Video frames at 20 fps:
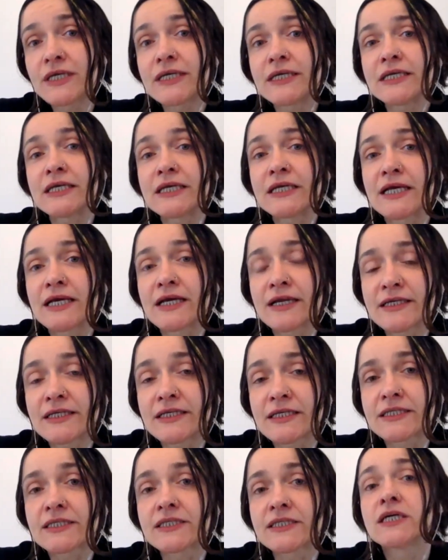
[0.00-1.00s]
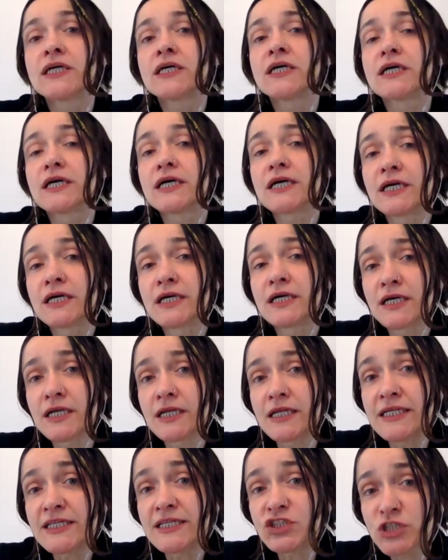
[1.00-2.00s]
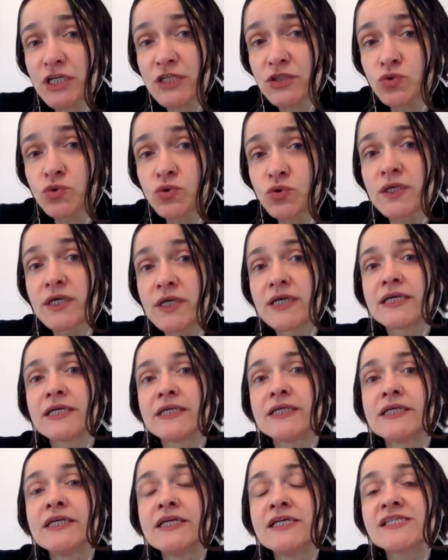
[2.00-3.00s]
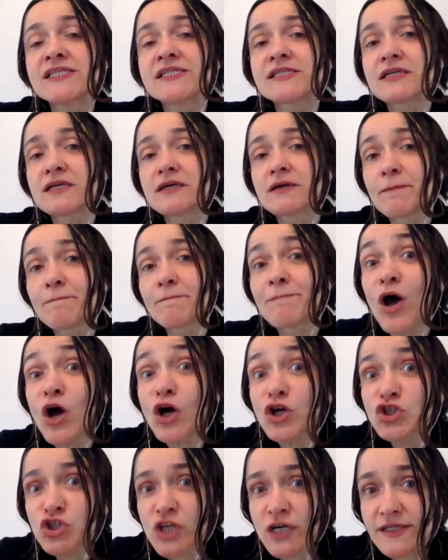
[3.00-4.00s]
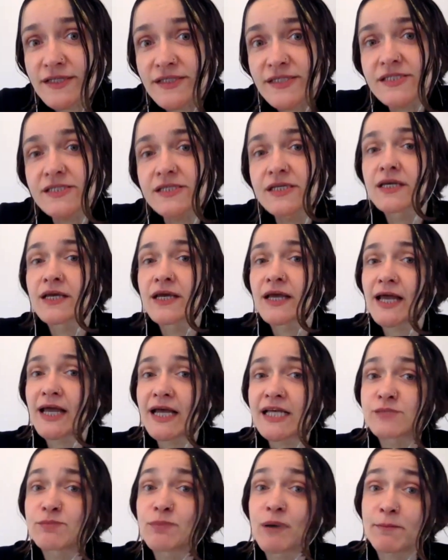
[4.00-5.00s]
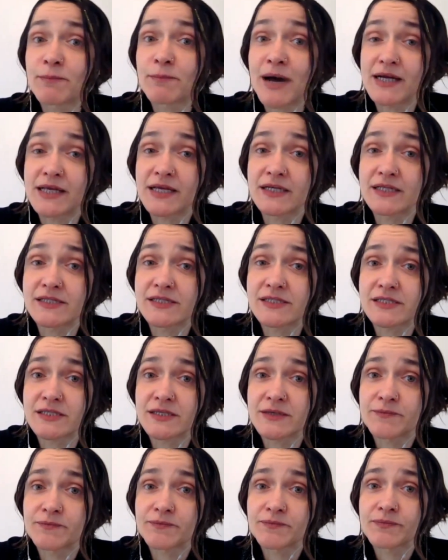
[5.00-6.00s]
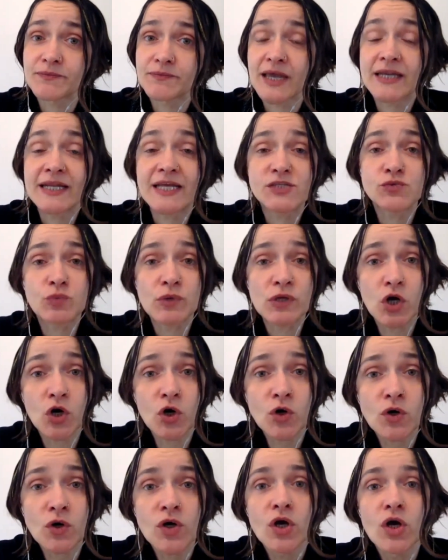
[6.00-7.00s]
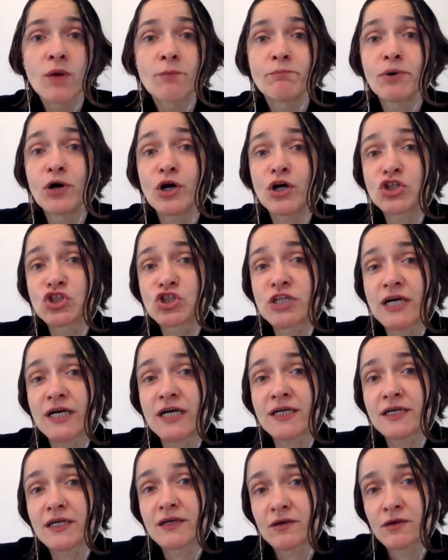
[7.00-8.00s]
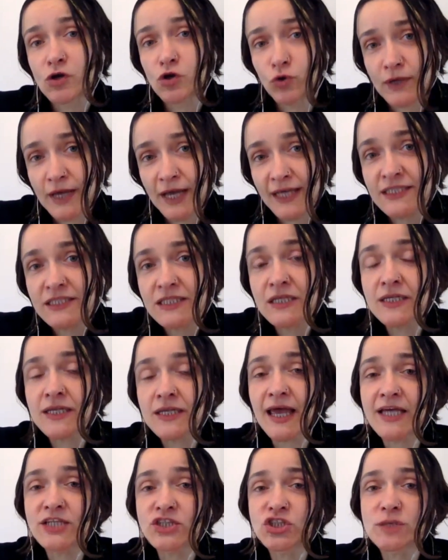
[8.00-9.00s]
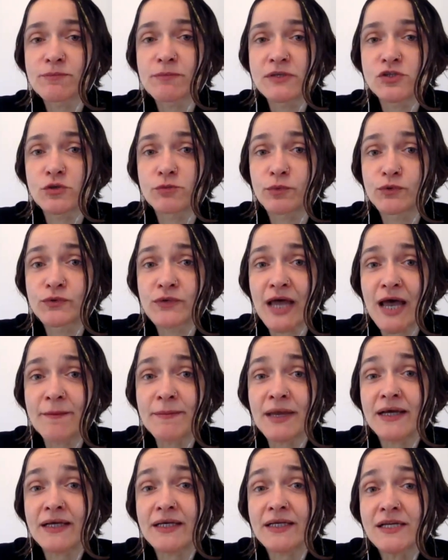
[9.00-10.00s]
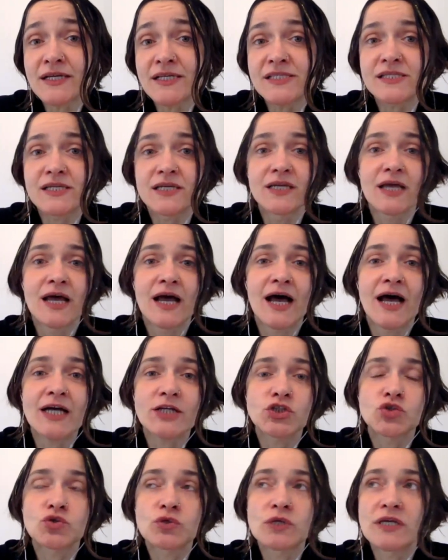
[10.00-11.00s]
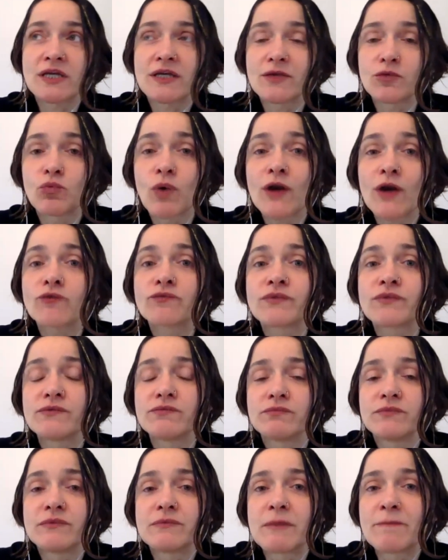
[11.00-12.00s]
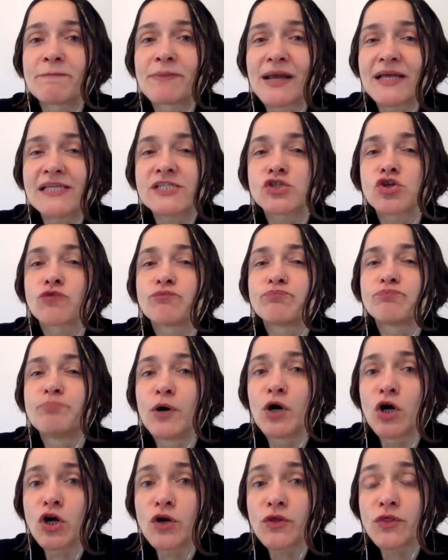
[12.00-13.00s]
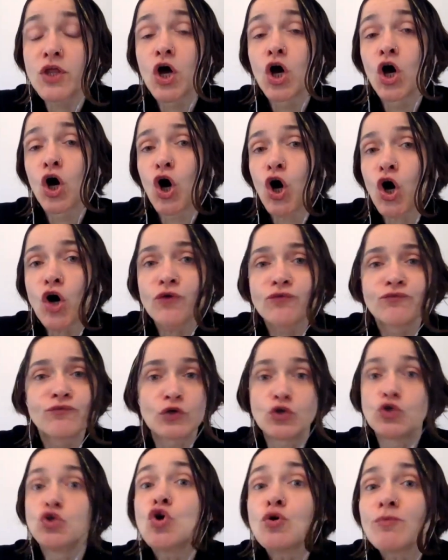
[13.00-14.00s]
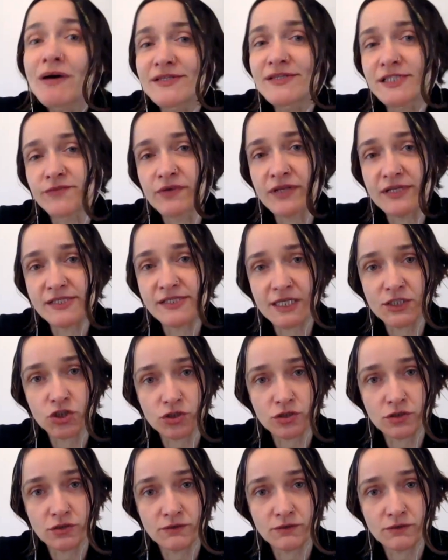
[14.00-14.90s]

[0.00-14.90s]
in Greek literature is Persians as barbarians. And as we know, Persia, located in ancient Mesopotamia, is actually one of the places of birth of human civilization.